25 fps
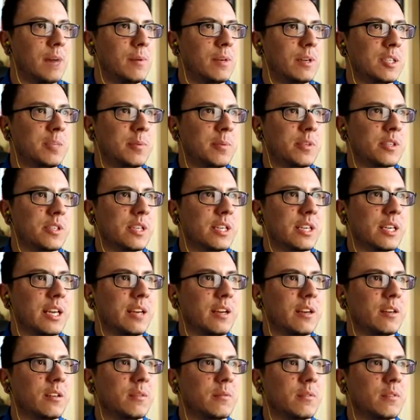How am I supposed
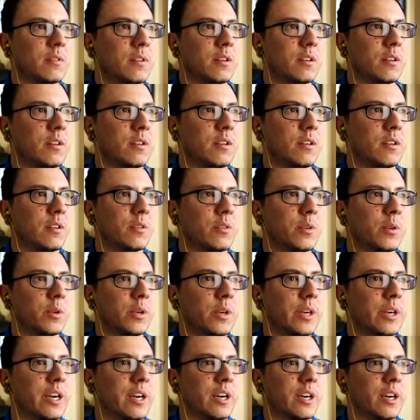to get
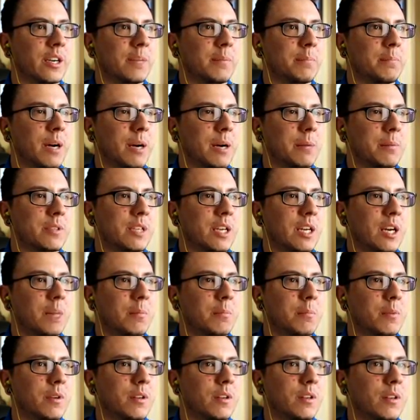through here? He
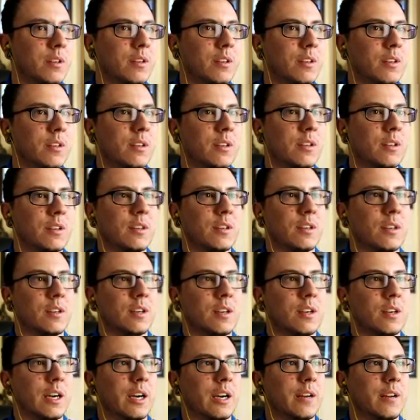pops up.
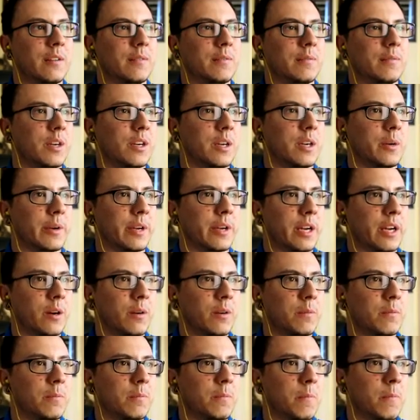All right, well, here
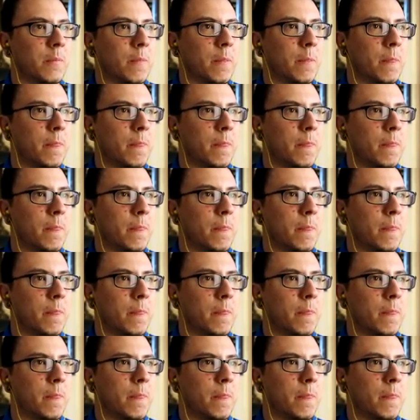we go.